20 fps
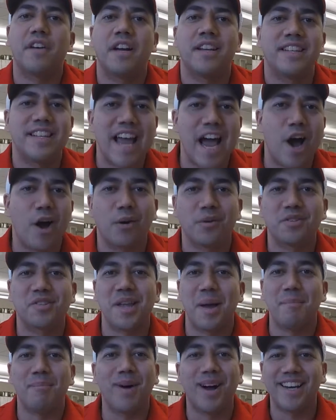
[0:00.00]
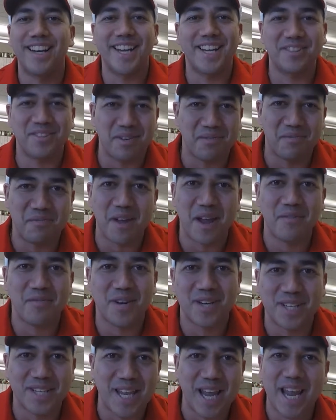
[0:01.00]
announced that Monday is your
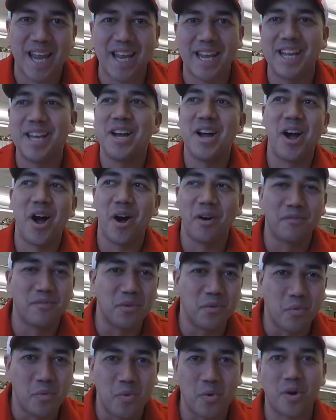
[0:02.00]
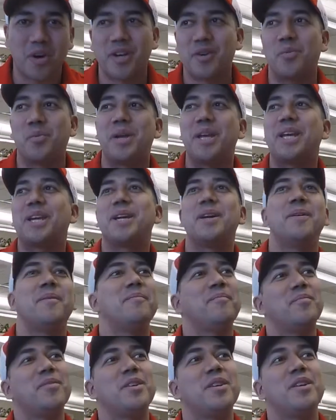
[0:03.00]
favorite day of the work week,
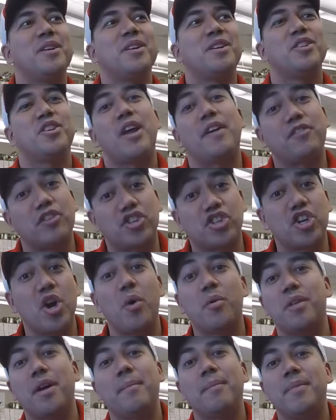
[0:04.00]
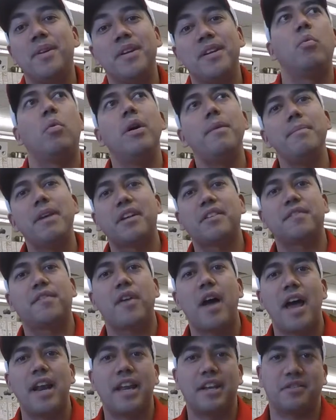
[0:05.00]
you have to show them what makes
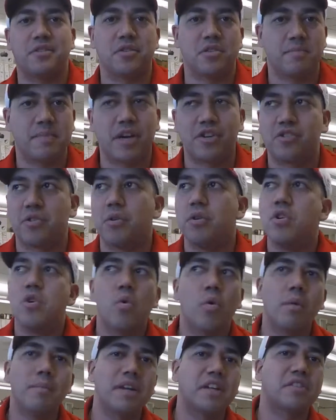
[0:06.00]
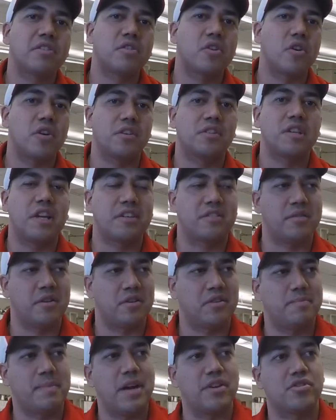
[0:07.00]
Friday so special, what makes Thursday so
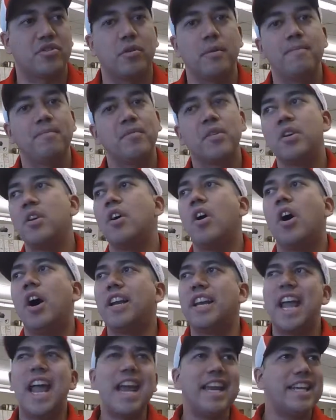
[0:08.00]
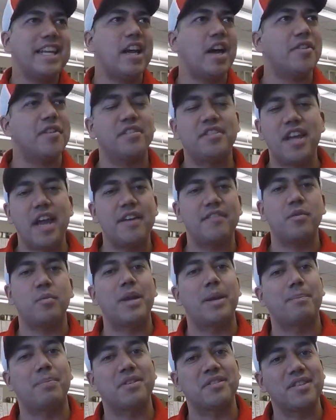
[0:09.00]
special. On any other day of the
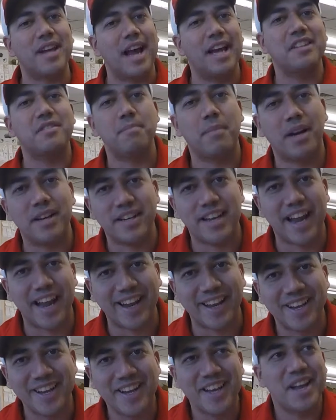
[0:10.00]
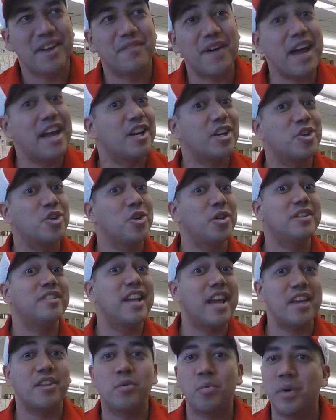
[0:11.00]
week besides Monday, if I had a good
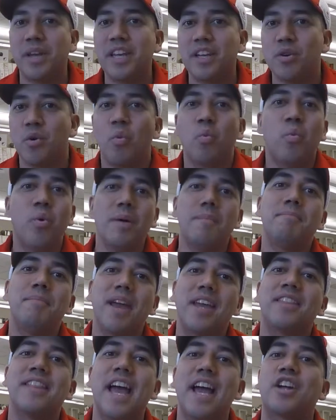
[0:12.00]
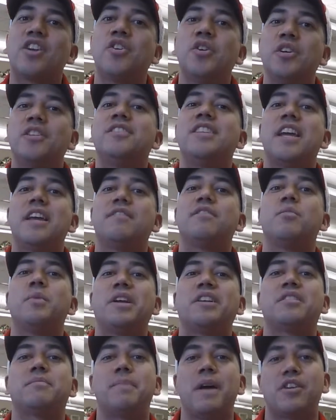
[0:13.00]
day of the week, what made that good day of the
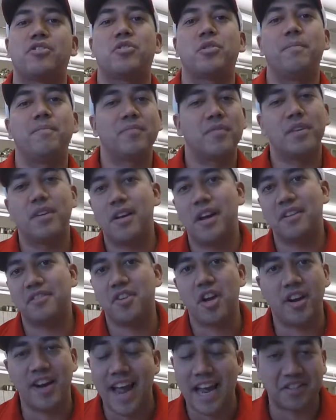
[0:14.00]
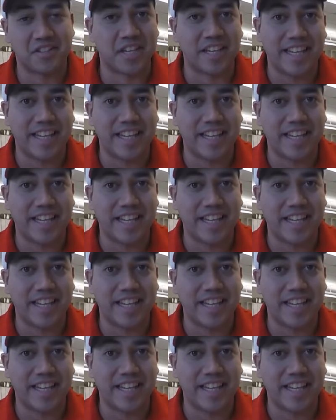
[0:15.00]
week special? I started asking